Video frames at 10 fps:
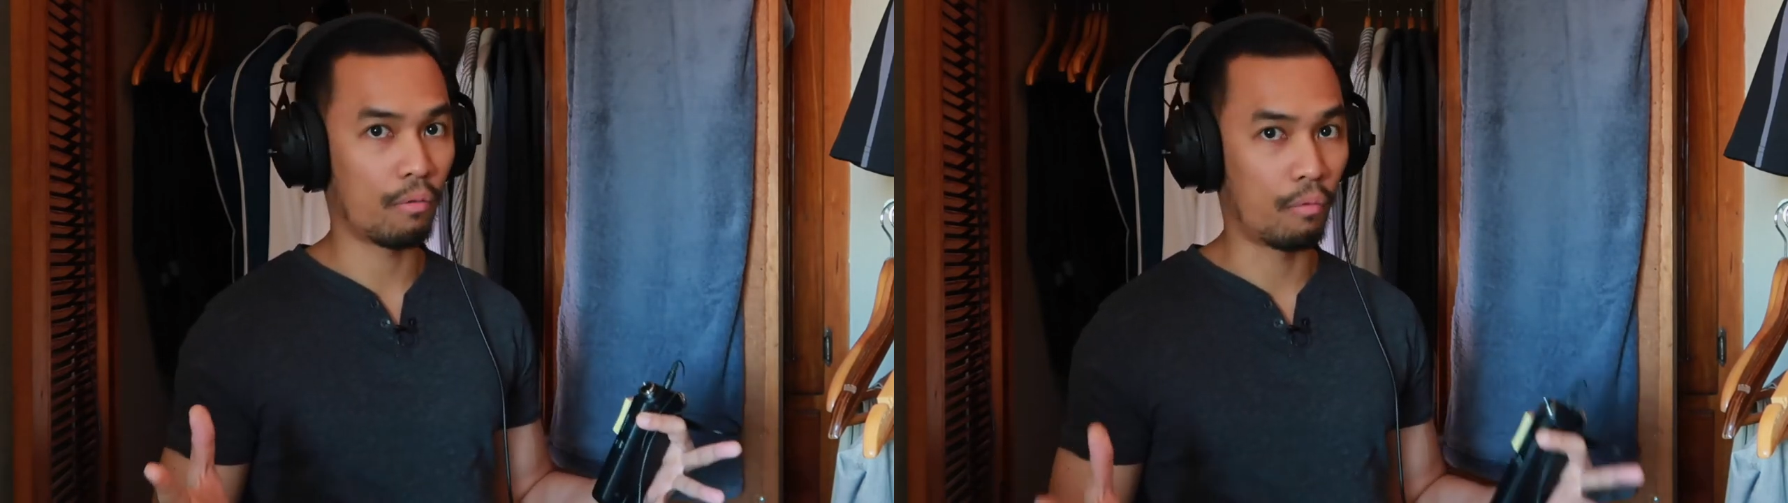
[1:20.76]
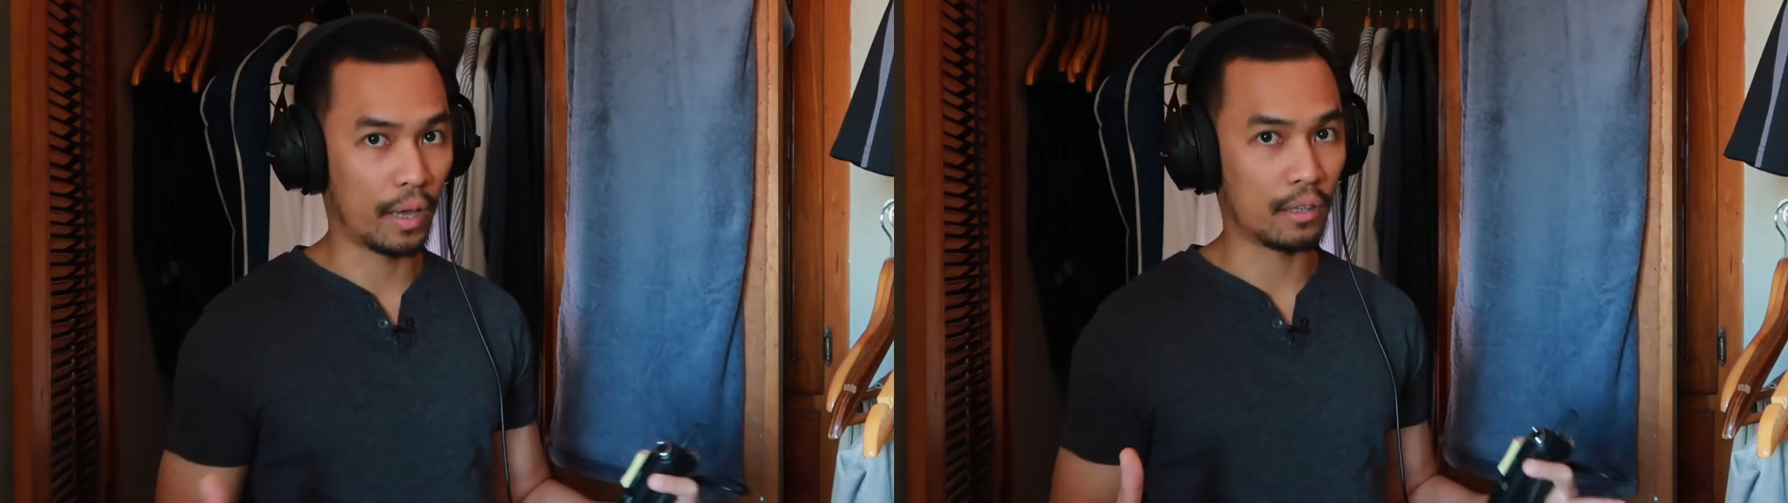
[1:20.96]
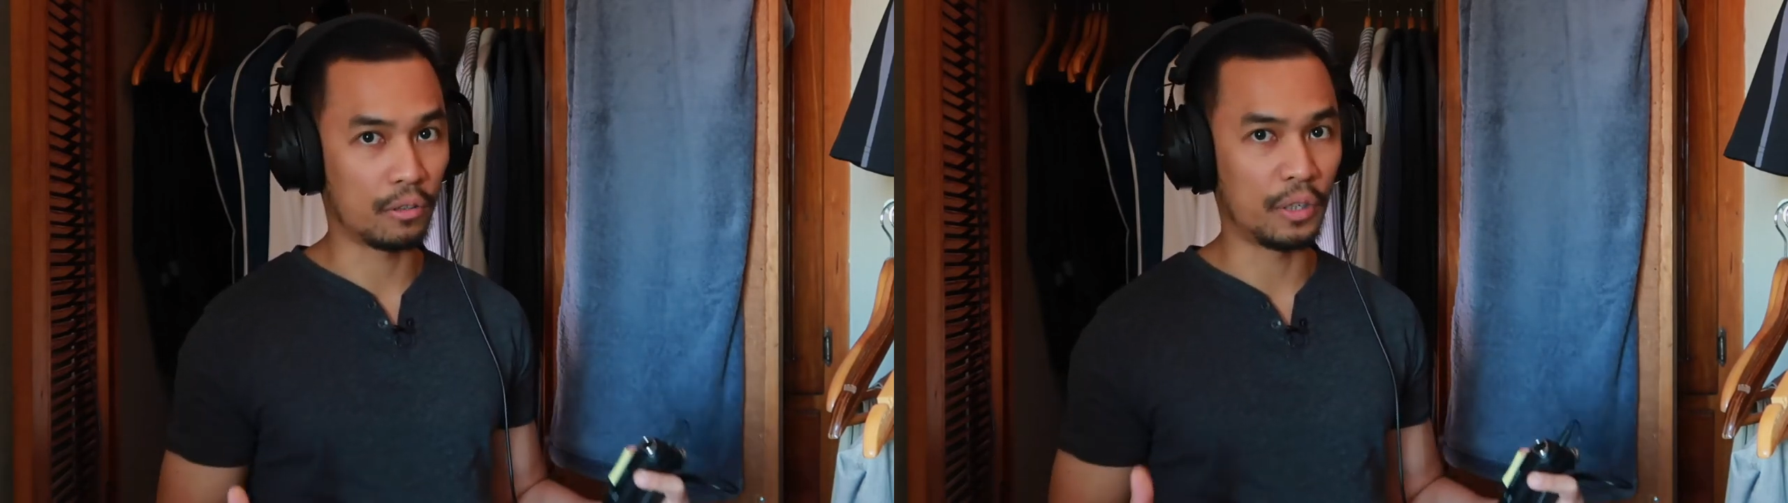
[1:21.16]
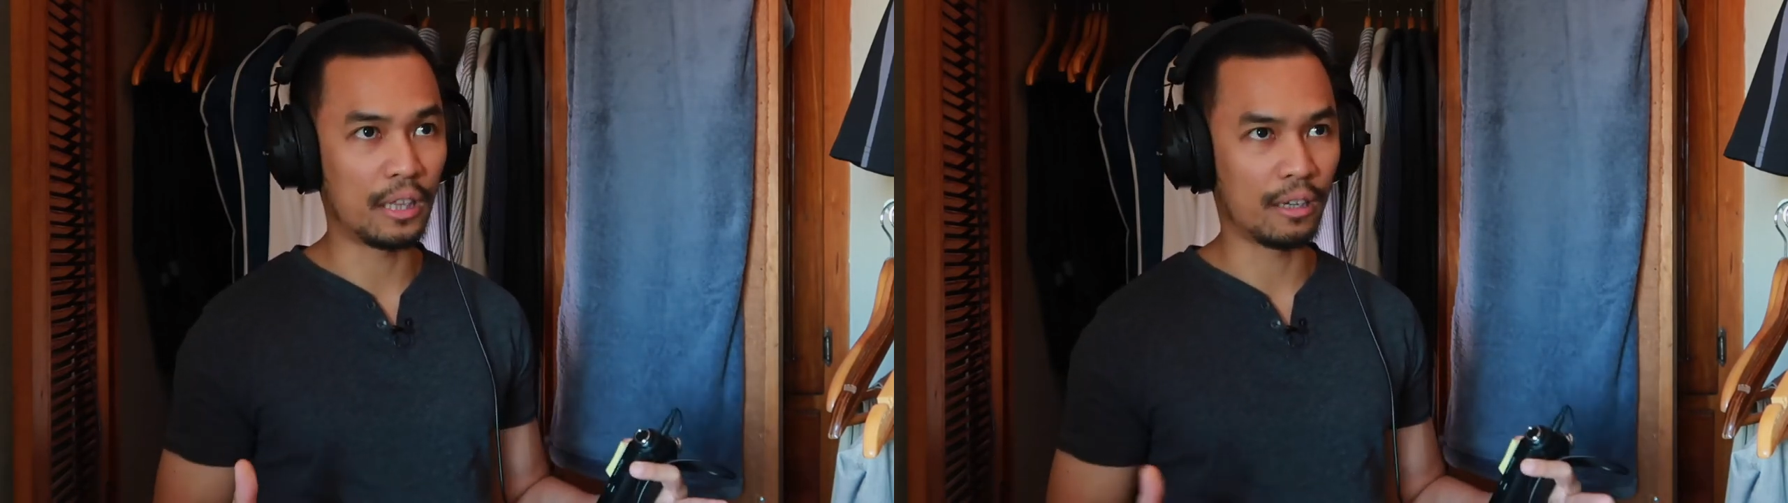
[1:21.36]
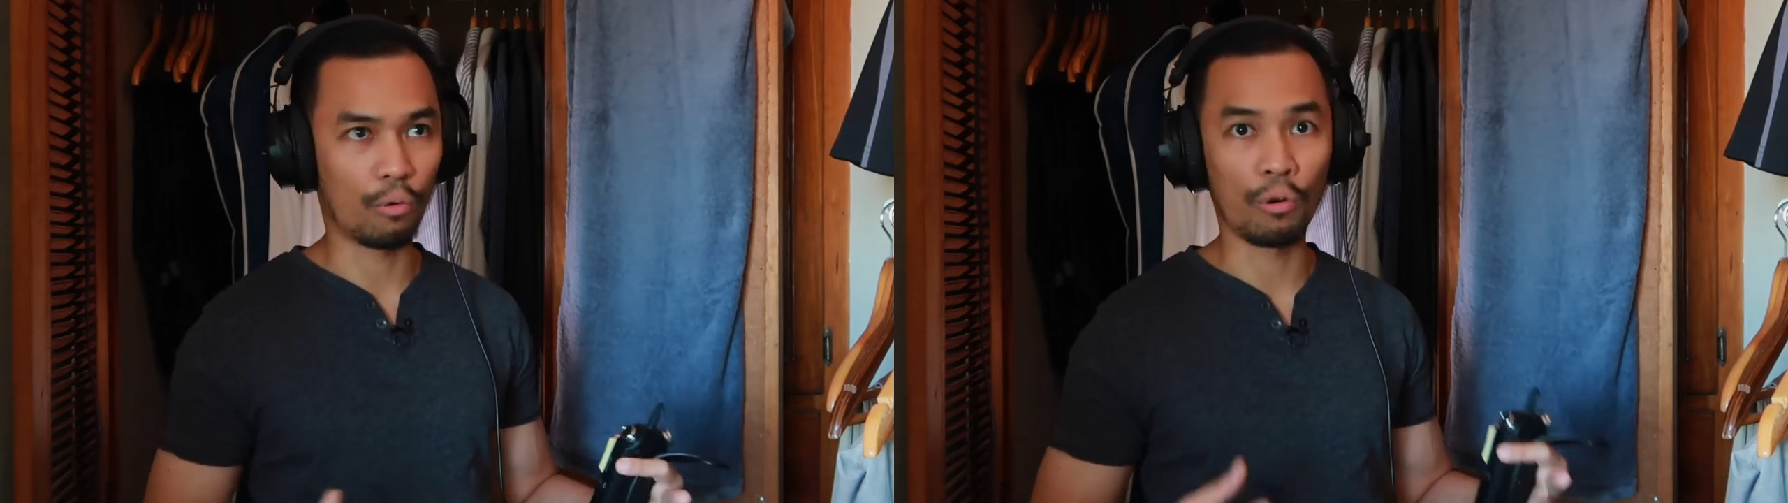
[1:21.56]
well
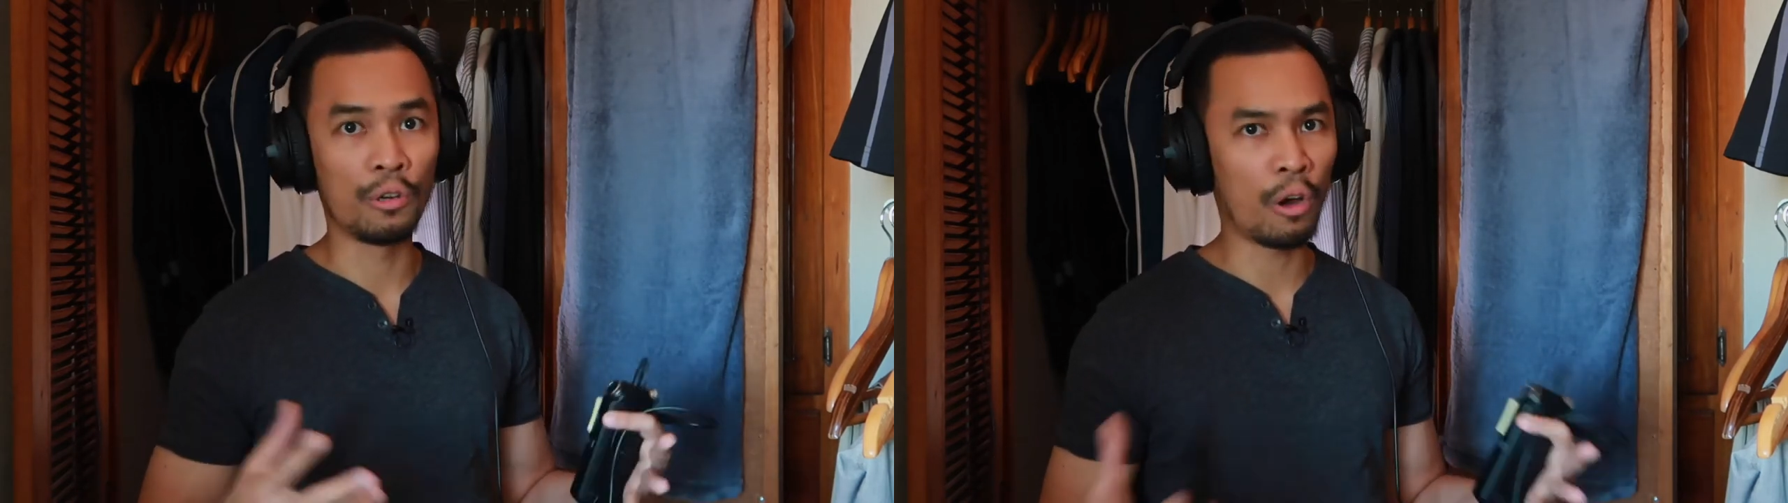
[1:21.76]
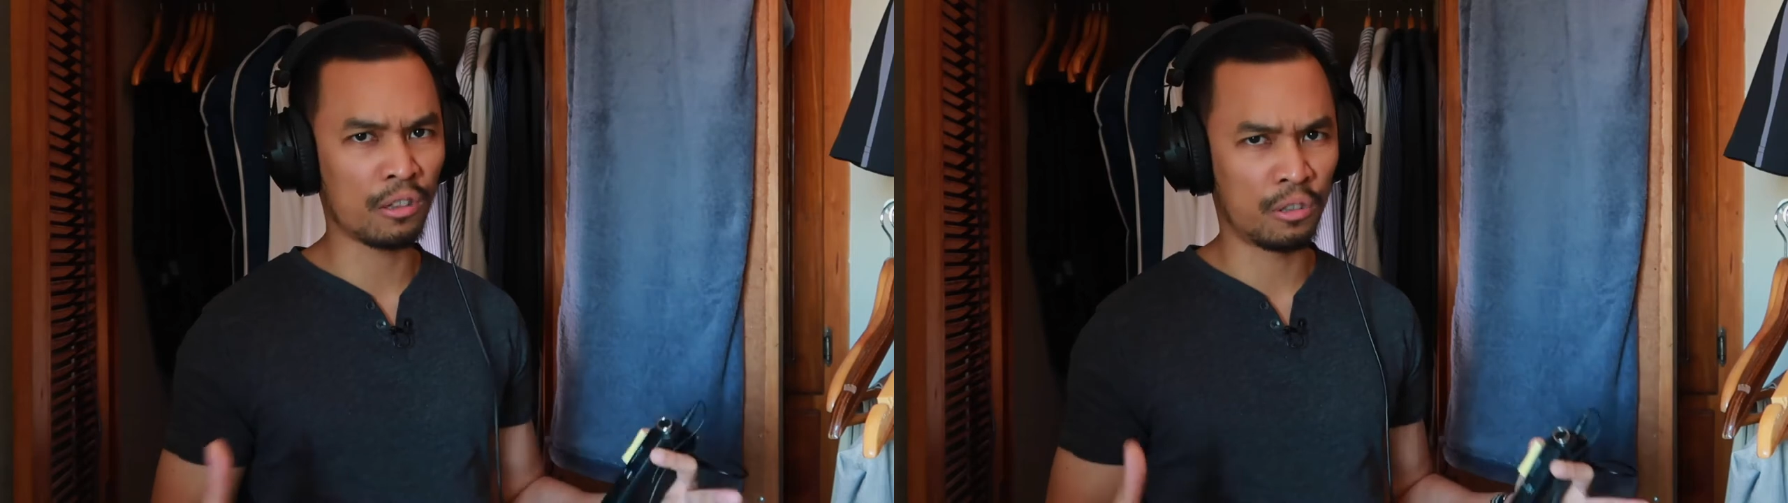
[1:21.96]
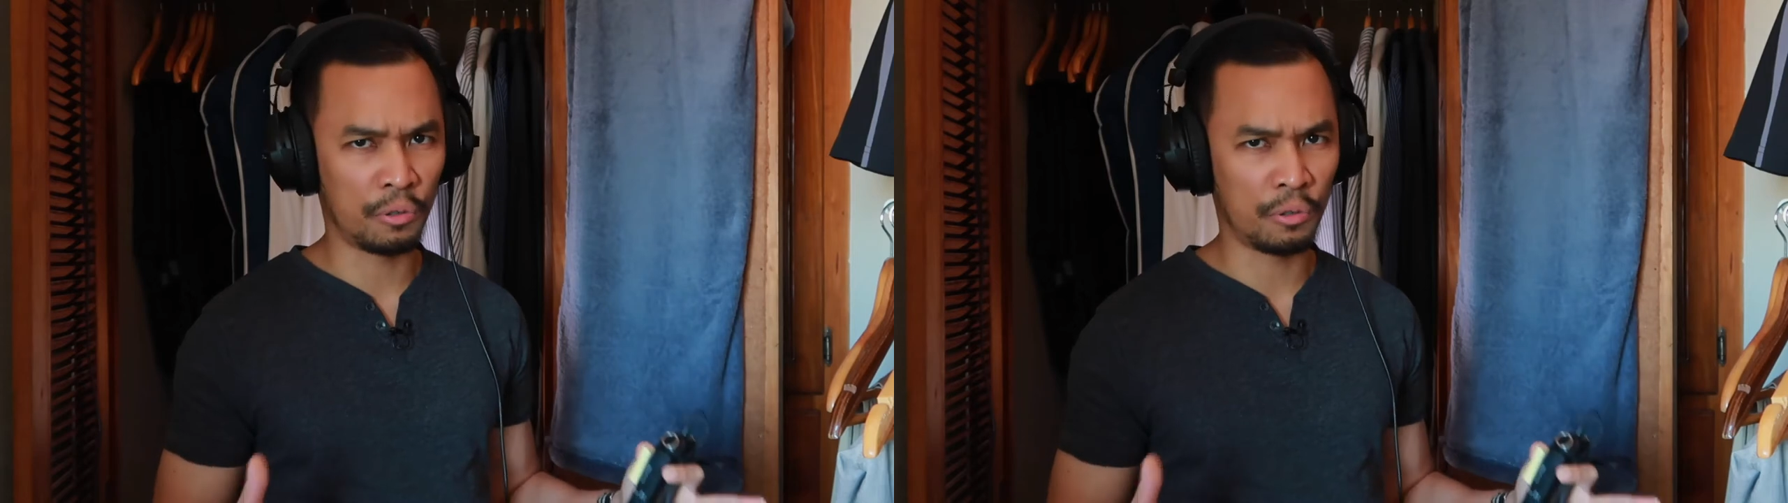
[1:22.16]
treated or not